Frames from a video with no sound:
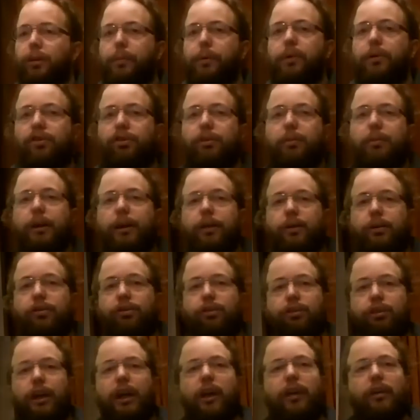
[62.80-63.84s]
uh,
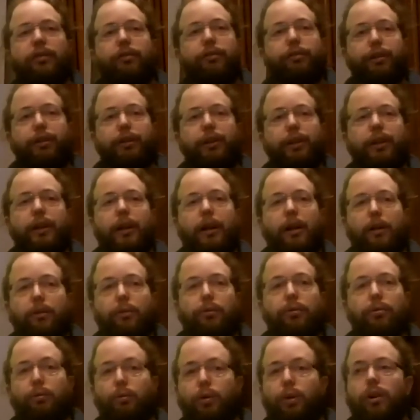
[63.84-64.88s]
policymakers are kind of figuring
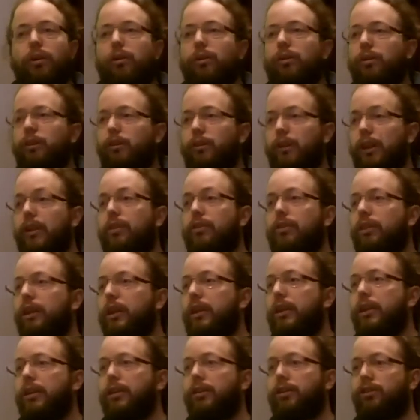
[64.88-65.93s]
out what the
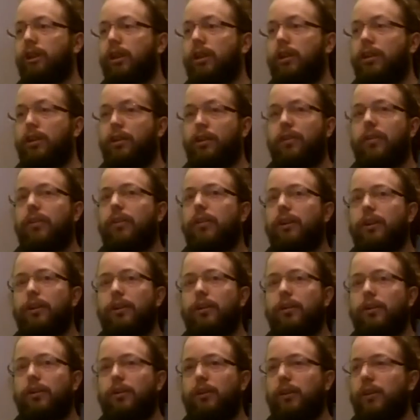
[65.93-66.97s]
internet is, and
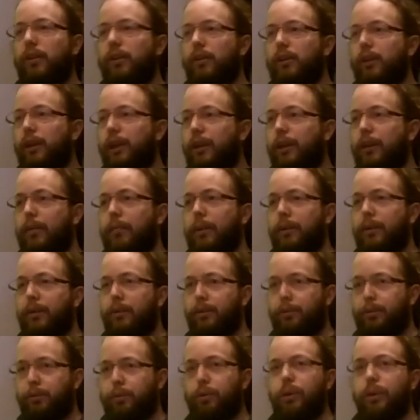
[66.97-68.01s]
and they're getting a
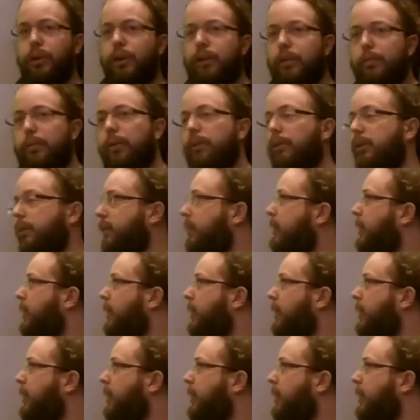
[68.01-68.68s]
bit worried about